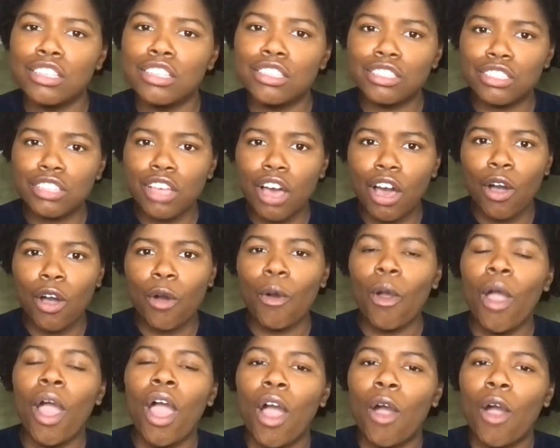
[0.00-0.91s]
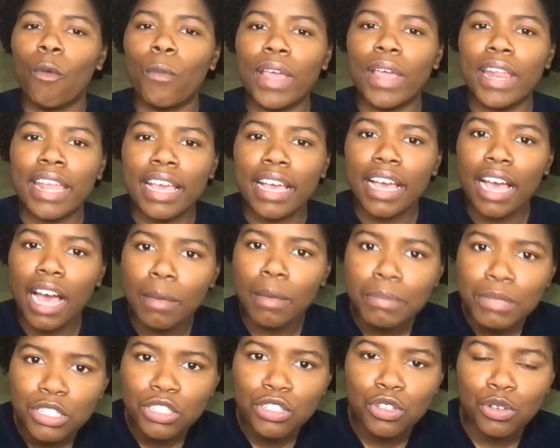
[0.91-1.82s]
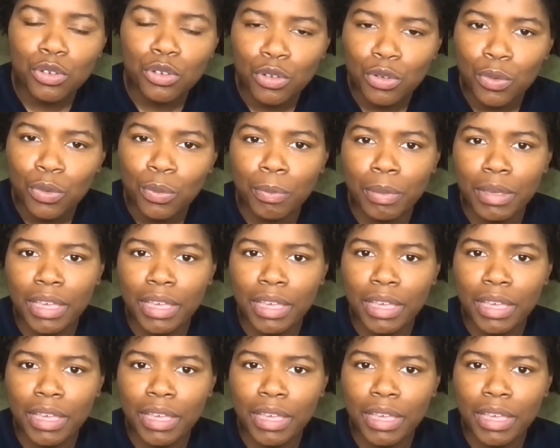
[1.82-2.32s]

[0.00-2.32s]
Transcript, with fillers: so when it comes to